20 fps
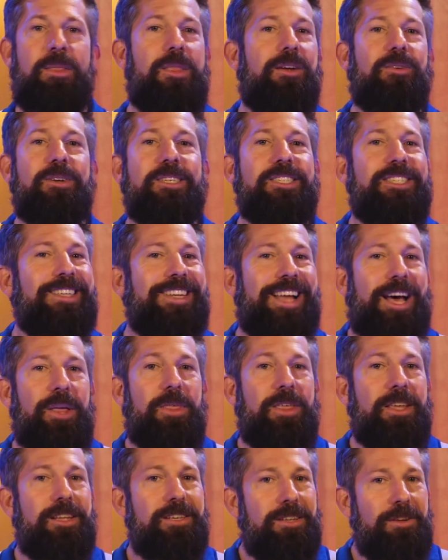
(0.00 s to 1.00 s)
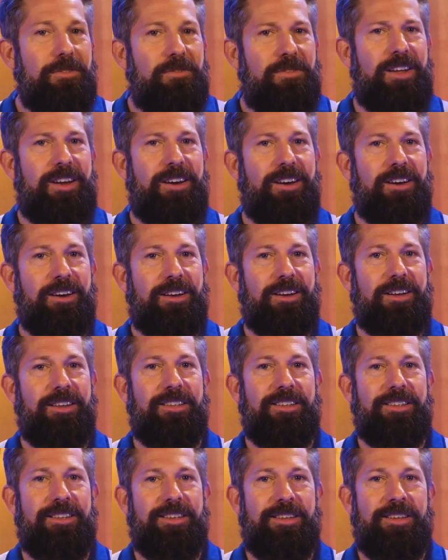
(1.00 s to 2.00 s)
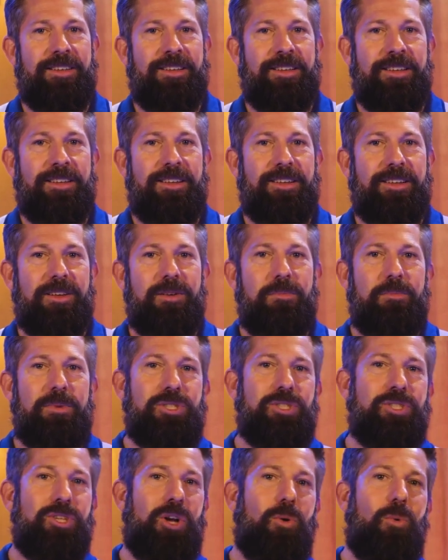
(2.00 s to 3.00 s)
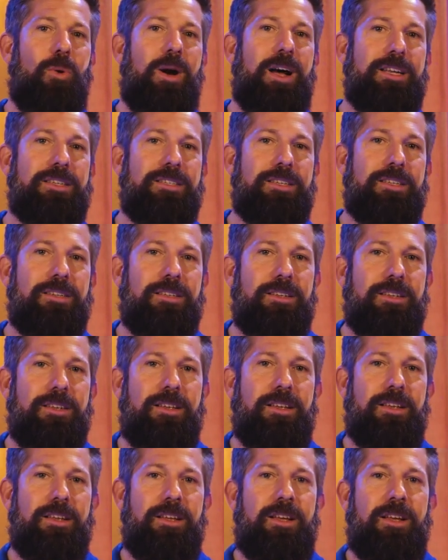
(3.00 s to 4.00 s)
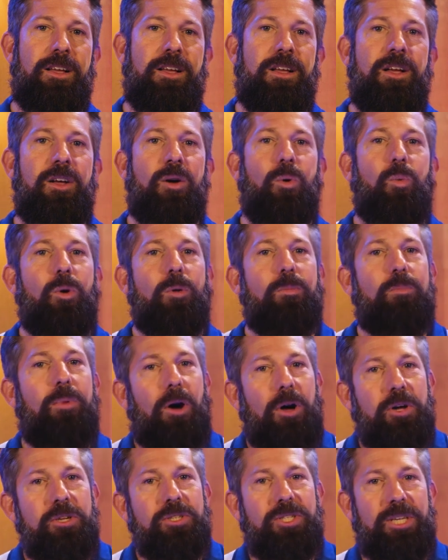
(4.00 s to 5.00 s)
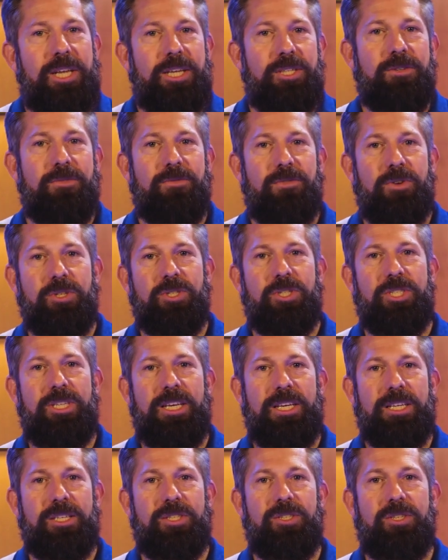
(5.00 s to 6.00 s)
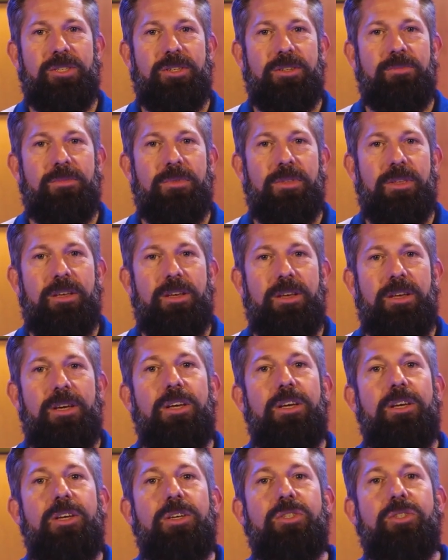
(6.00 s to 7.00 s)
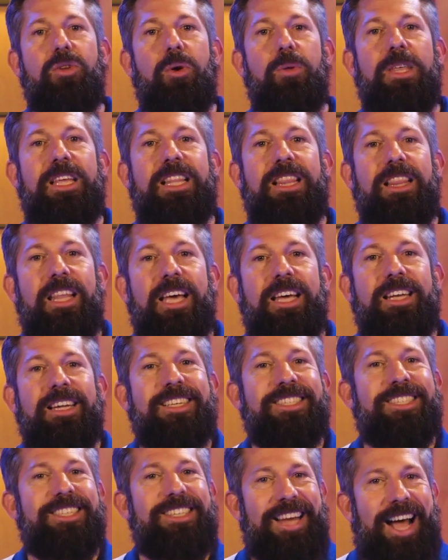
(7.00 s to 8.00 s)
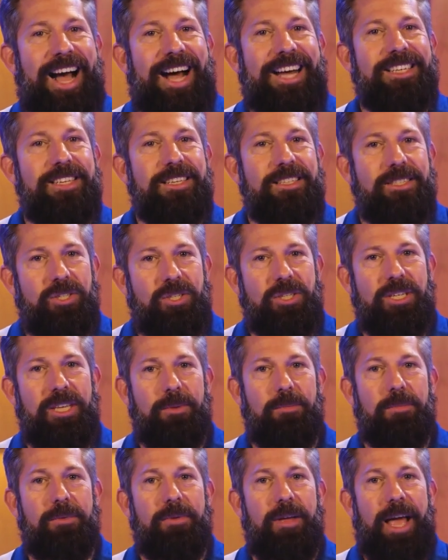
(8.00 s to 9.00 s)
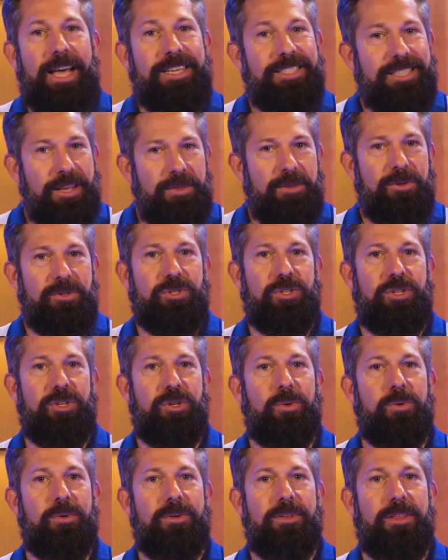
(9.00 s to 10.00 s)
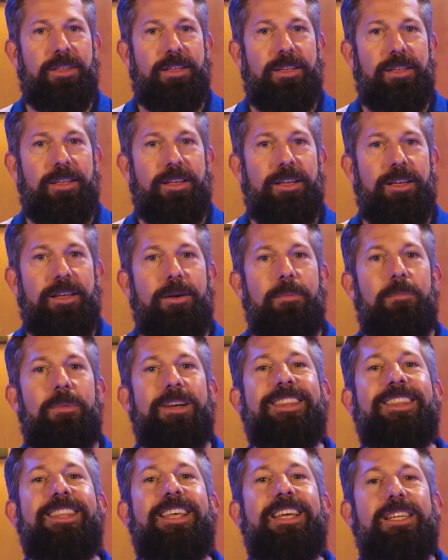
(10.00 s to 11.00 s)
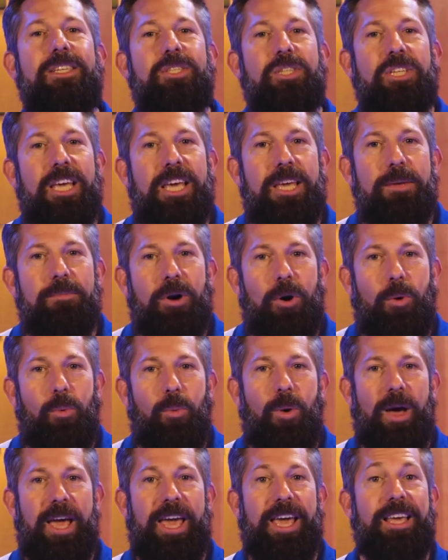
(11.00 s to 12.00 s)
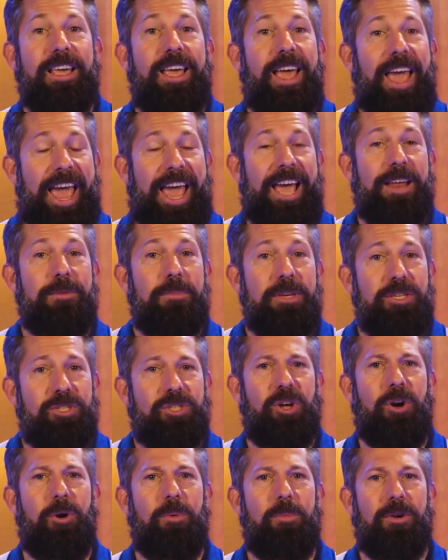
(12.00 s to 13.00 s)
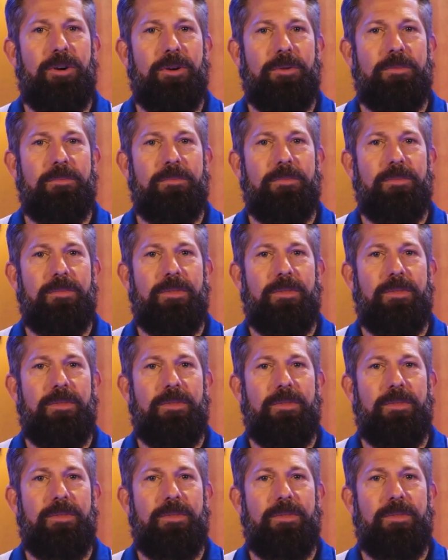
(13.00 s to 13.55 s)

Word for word: and there is nothing to fear. But so what? Well, Paul says in verse 6 So then let us not sleep as others do, but let us keep awake and be sober.